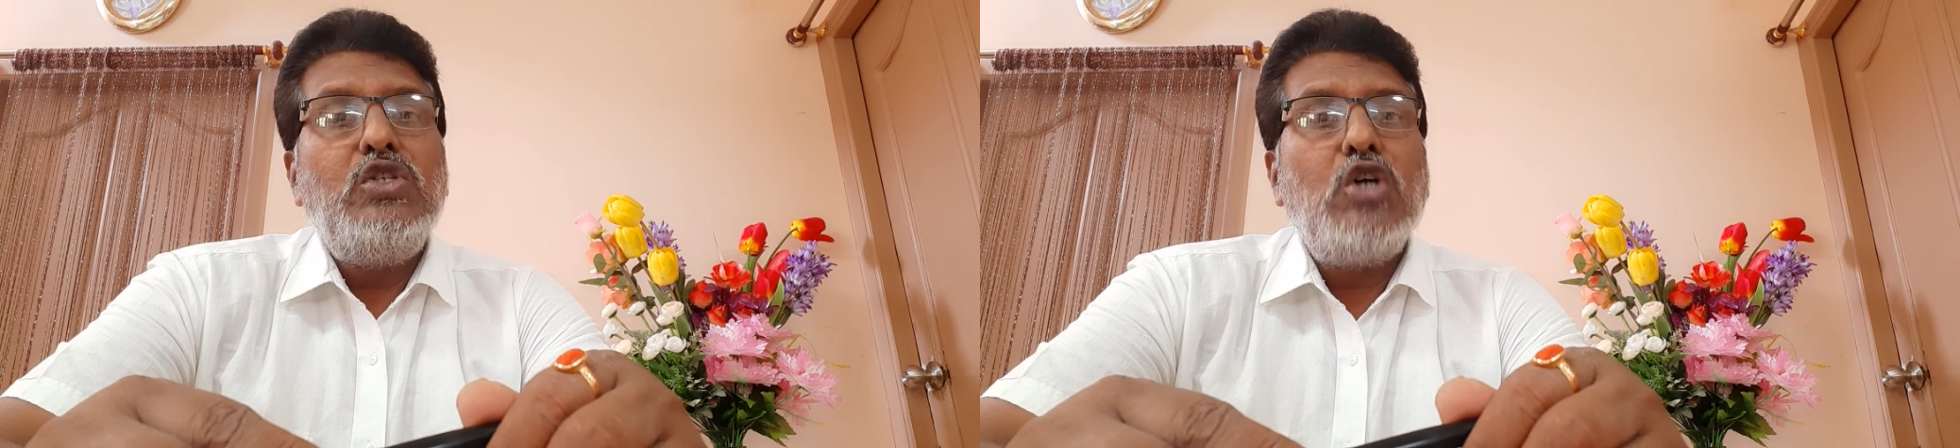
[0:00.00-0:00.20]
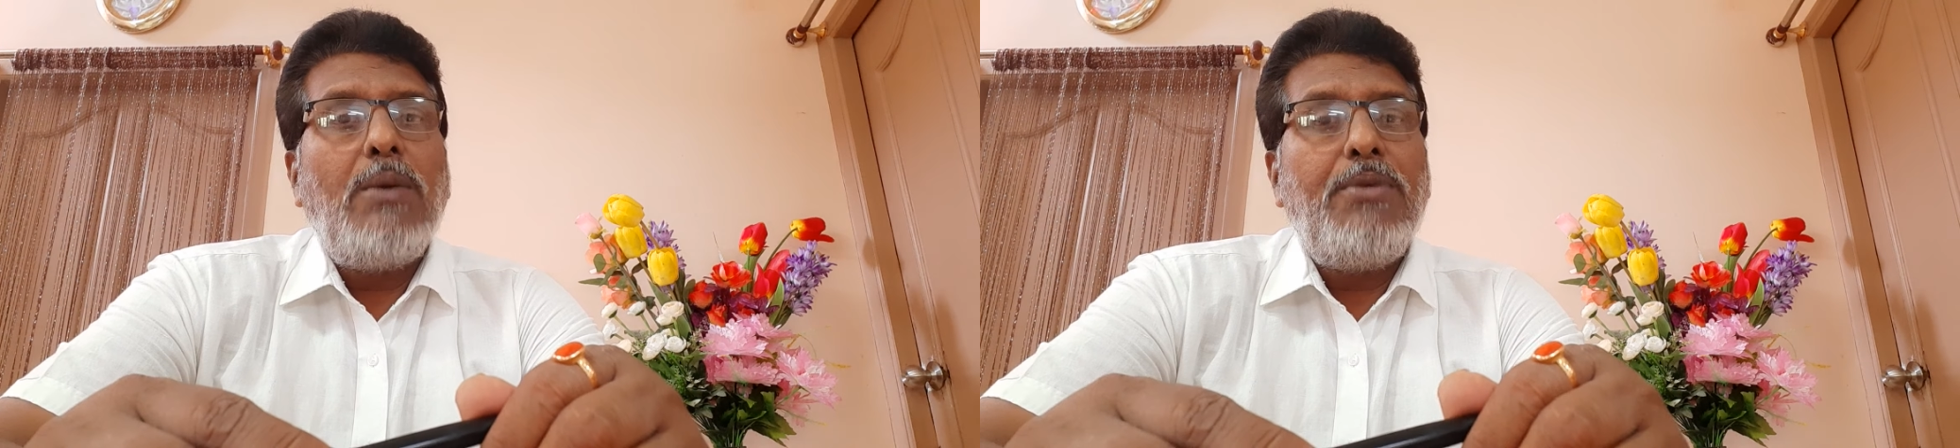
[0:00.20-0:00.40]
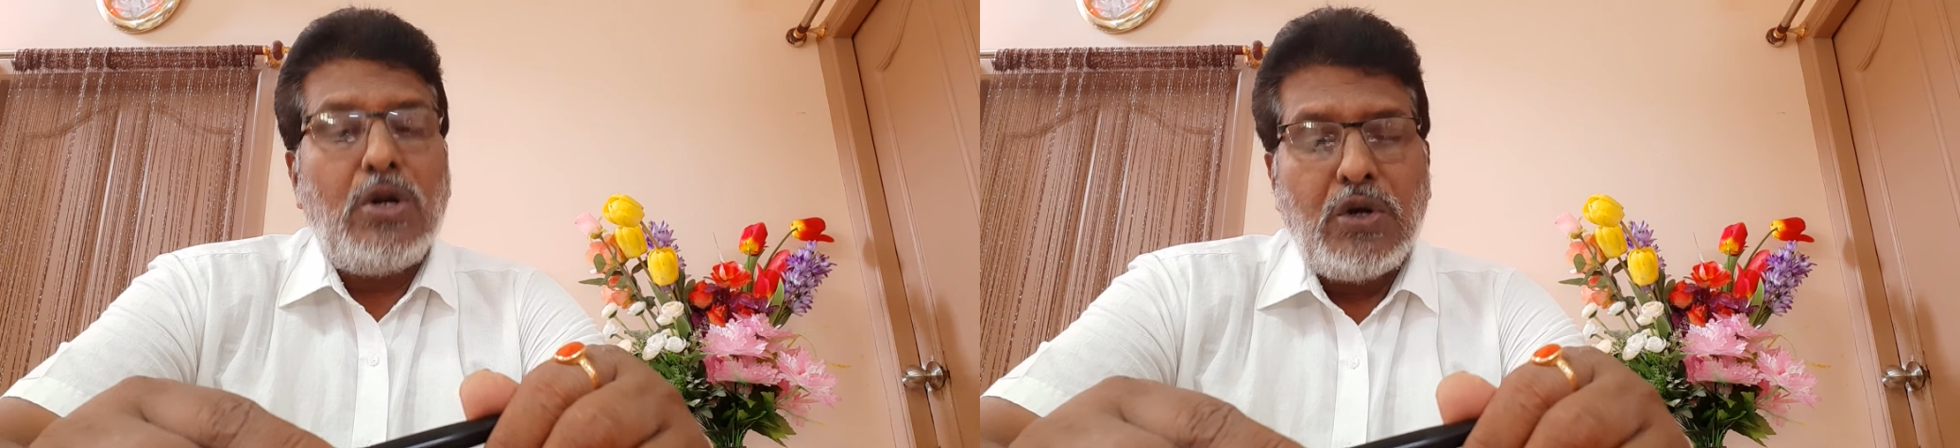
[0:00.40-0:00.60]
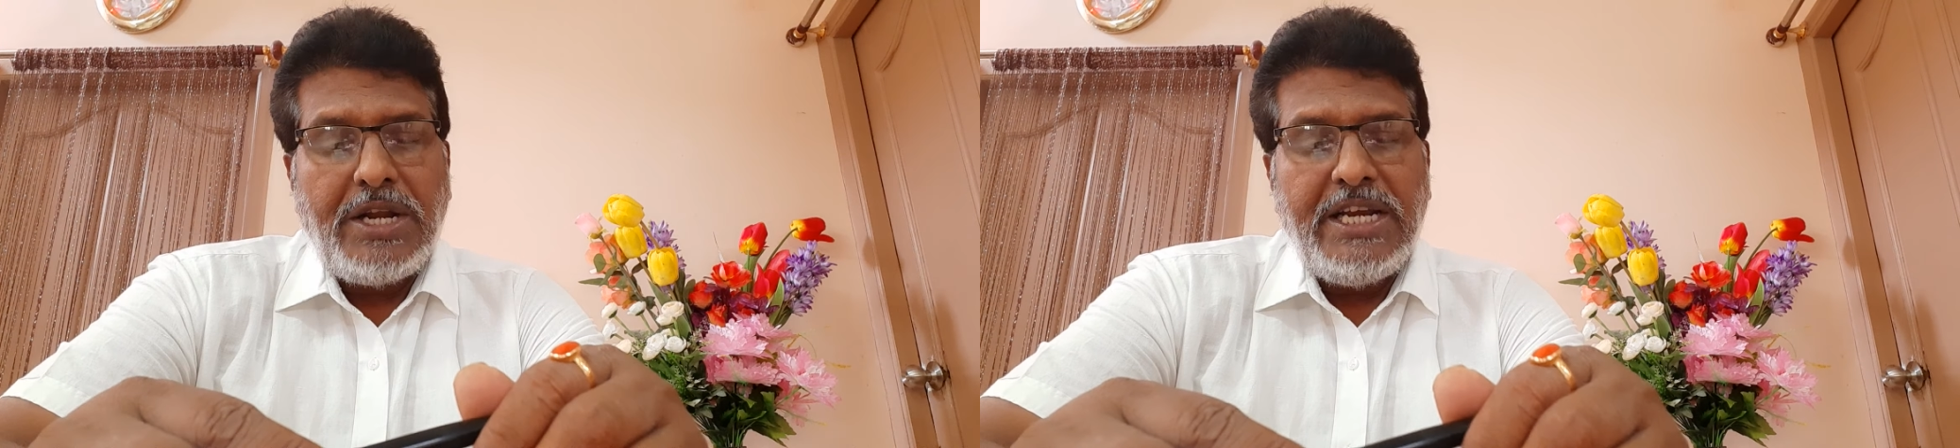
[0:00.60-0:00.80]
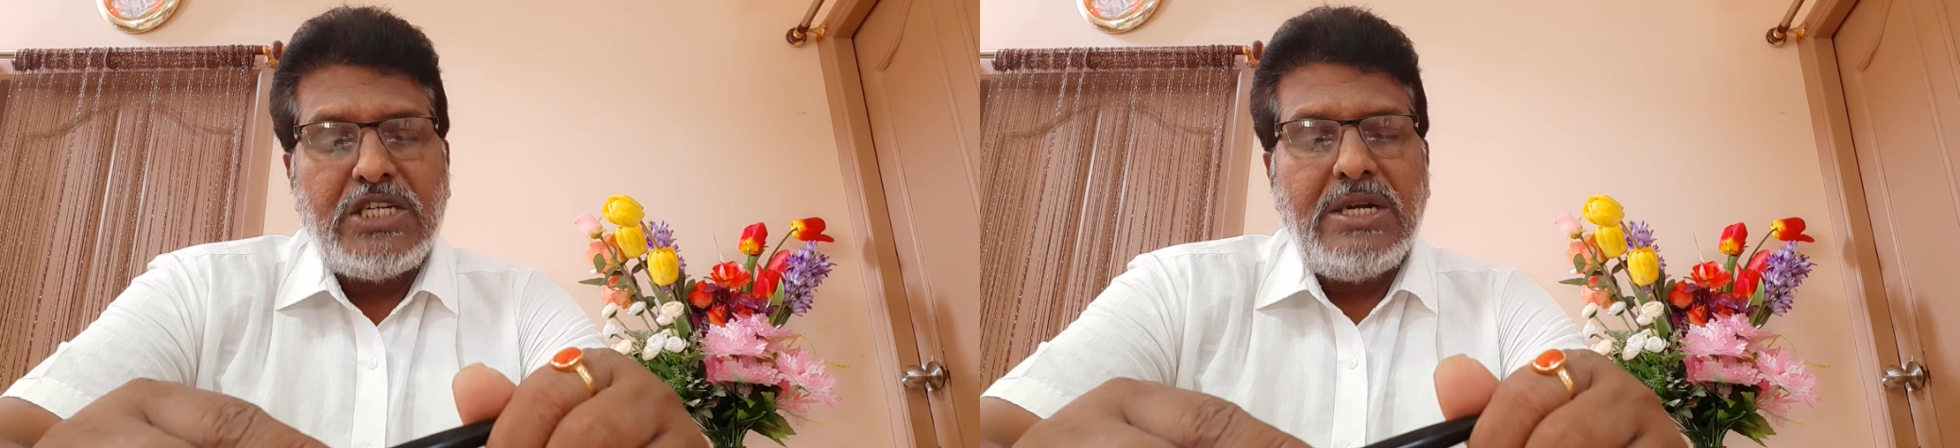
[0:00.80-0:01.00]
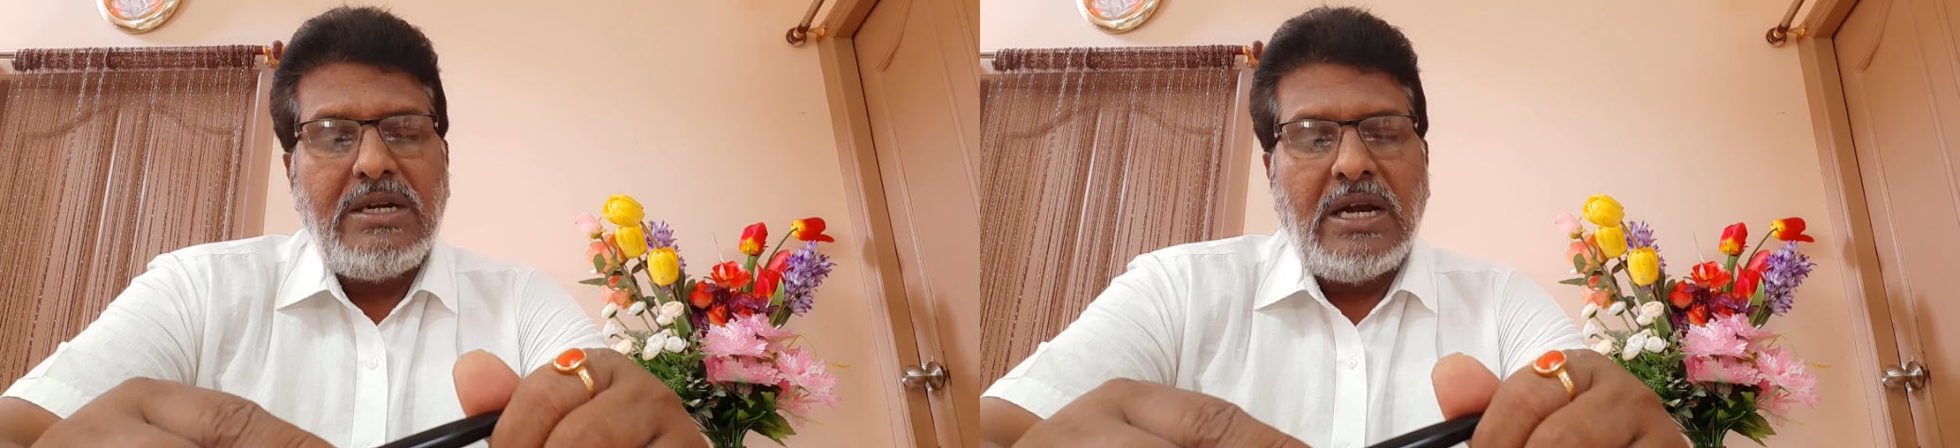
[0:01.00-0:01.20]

job rotation